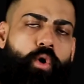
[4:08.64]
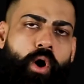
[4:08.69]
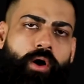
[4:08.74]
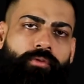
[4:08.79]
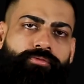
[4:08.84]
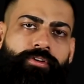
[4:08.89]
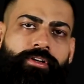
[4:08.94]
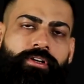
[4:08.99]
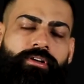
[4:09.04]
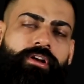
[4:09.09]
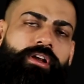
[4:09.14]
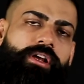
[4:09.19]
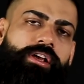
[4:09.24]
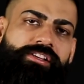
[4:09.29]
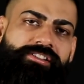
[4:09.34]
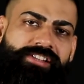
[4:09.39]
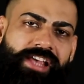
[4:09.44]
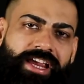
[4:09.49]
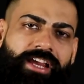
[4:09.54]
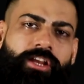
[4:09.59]
Often,
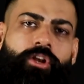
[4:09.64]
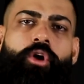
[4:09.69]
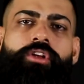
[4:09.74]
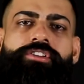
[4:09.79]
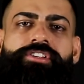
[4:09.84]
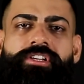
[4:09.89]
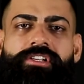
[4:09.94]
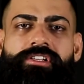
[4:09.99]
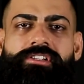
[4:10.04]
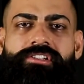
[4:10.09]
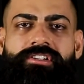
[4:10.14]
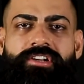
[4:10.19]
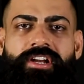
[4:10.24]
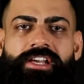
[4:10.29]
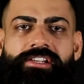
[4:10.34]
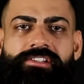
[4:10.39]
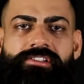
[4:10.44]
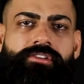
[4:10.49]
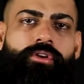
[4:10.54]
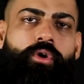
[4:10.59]
psychological
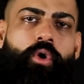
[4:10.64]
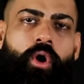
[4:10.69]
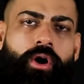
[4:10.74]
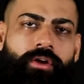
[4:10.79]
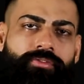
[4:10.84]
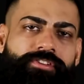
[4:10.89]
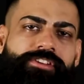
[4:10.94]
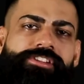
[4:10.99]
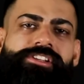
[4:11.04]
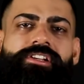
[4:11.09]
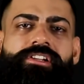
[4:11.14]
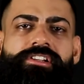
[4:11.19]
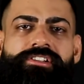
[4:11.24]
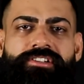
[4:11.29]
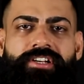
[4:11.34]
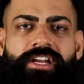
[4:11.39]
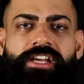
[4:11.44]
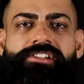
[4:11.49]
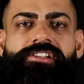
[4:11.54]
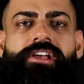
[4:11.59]
stress or physical
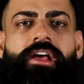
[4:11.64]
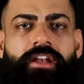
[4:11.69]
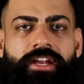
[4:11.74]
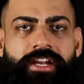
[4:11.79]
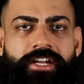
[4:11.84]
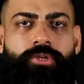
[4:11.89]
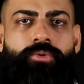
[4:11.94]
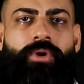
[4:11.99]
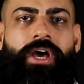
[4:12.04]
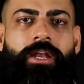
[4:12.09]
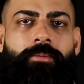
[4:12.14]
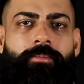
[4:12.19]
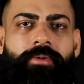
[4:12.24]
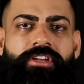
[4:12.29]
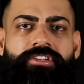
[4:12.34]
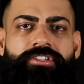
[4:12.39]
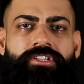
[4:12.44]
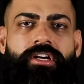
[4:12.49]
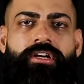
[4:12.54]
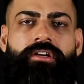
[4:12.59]
stress are linked to
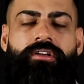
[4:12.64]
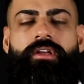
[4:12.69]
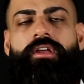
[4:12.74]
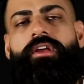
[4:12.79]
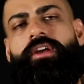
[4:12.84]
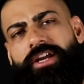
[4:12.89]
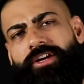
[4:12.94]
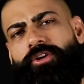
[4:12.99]
alopecia.